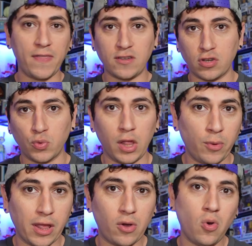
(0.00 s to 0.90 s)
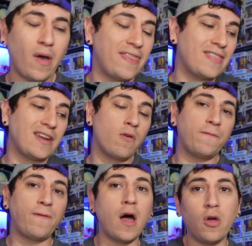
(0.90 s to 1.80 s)
this looks really, really cool, and then they don't
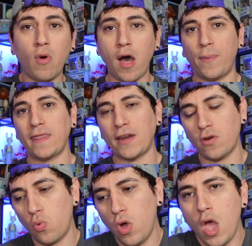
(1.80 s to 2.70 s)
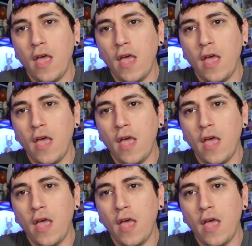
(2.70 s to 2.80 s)
follow up, and they don't